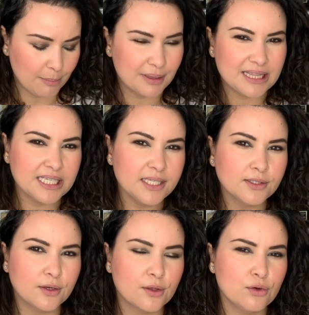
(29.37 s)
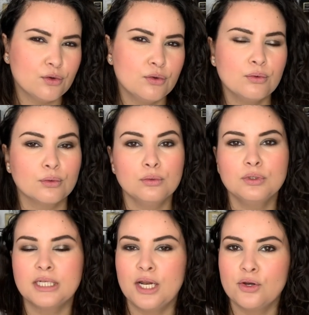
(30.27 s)
but these are the new
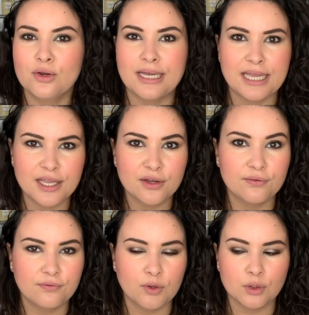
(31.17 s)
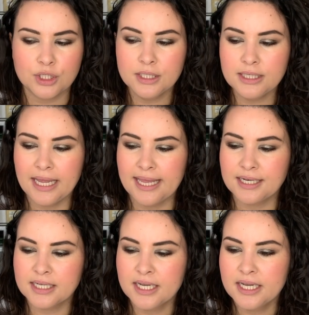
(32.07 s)
Rouge Allure Ink Fusion,
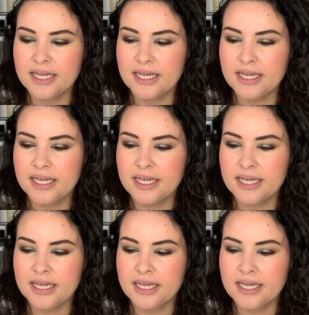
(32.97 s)
and